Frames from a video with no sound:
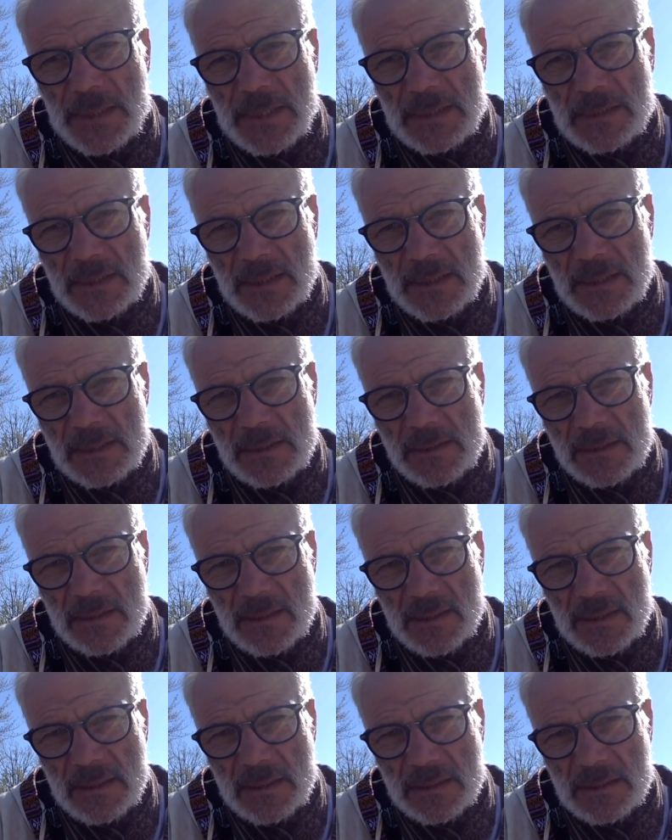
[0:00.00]
it is
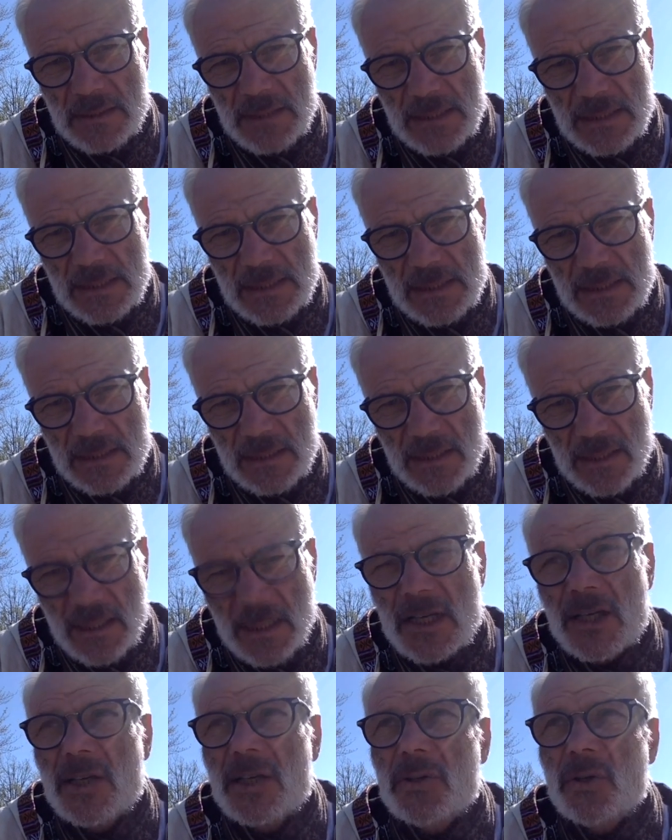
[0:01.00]
this
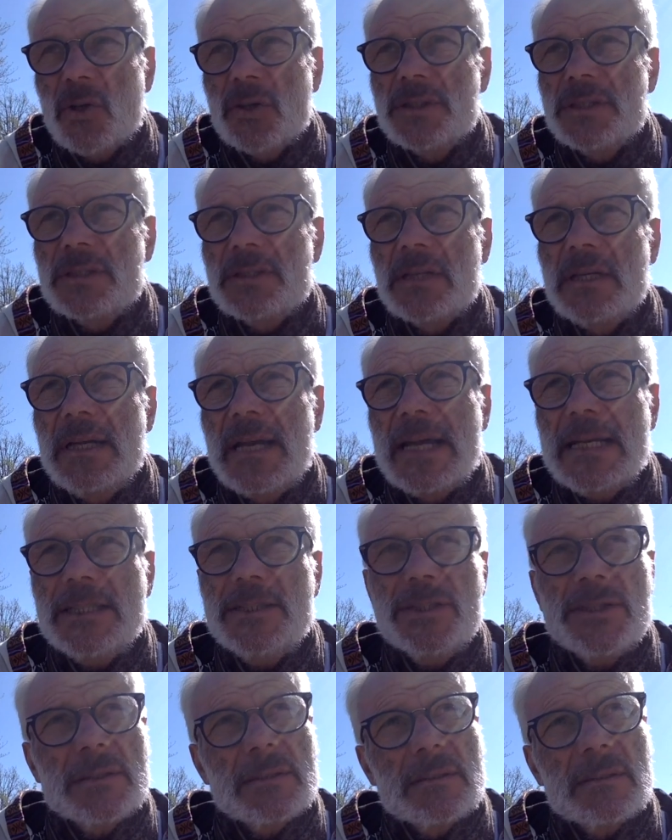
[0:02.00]

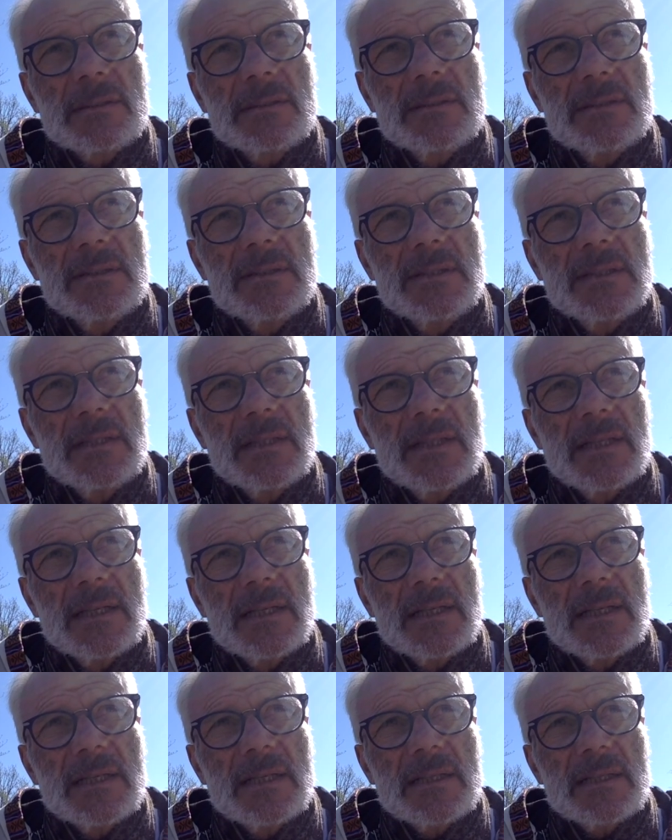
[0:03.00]
constellation
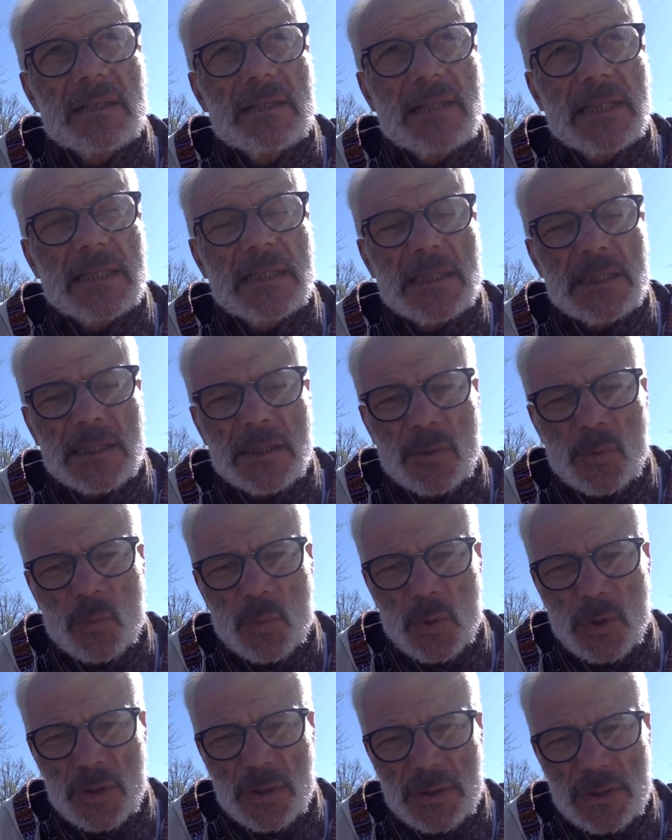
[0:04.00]
that
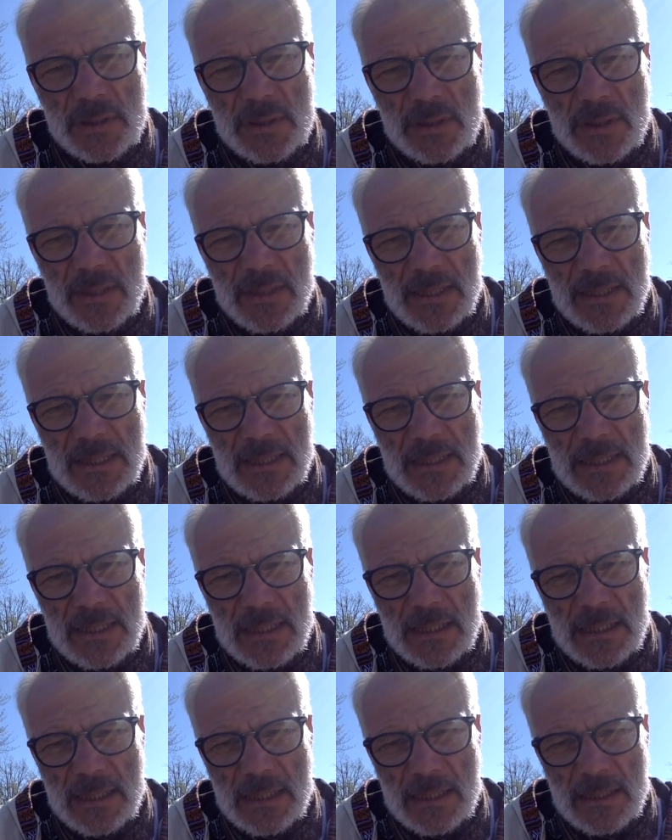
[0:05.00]
was
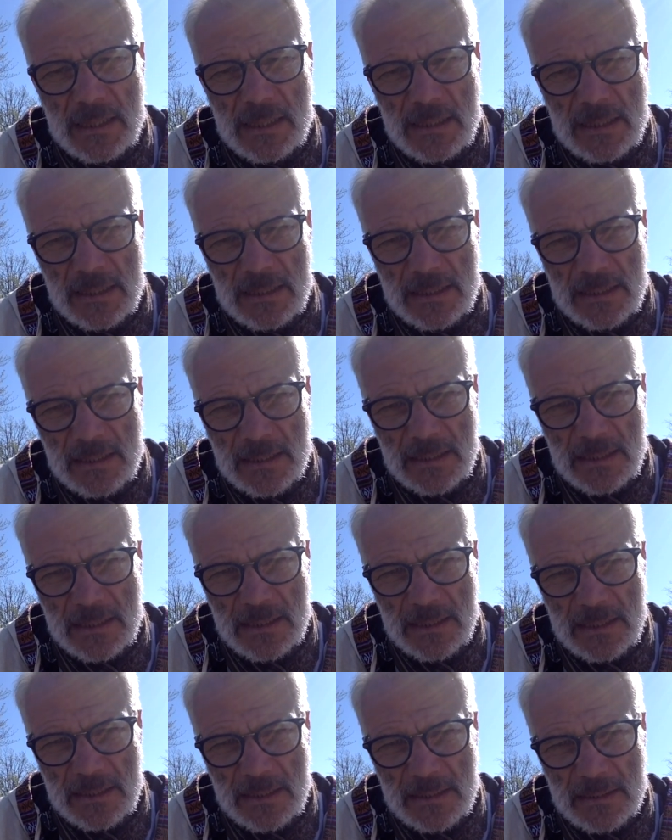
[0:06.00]

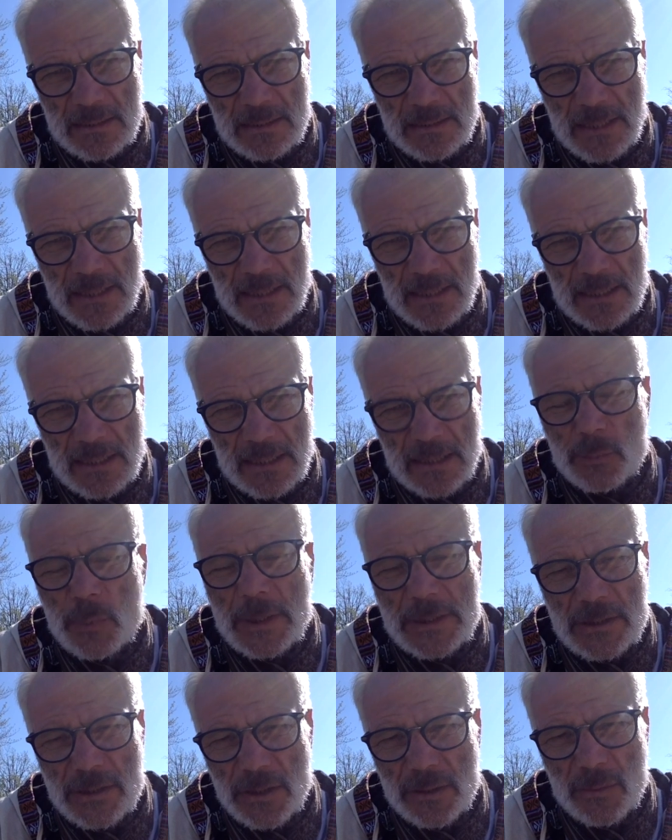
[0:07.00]
there and
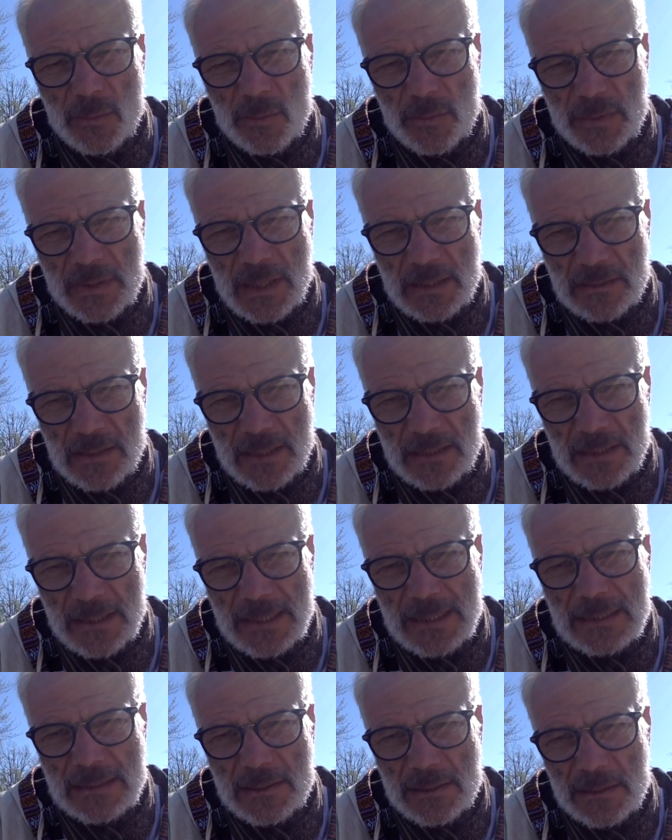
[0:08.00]
that
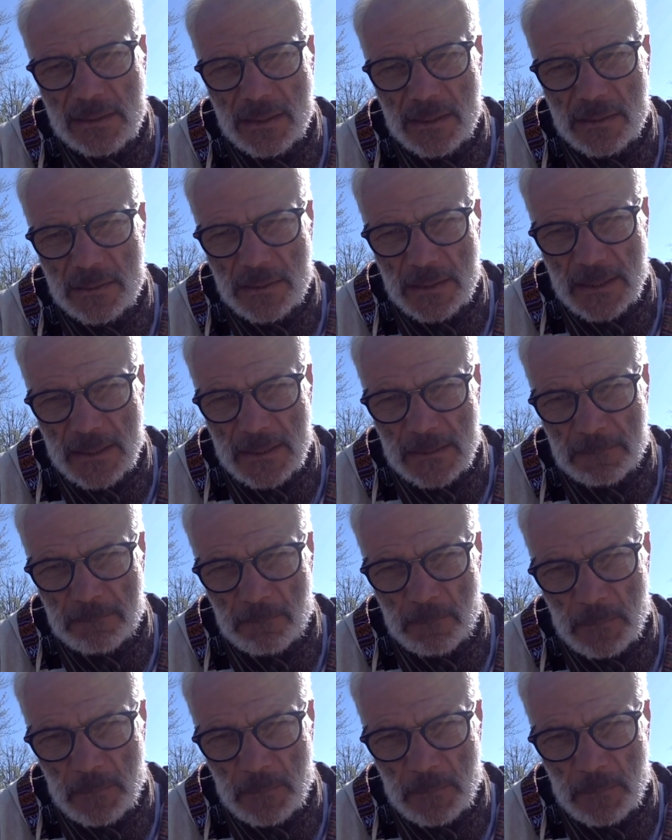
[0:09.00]
is still there.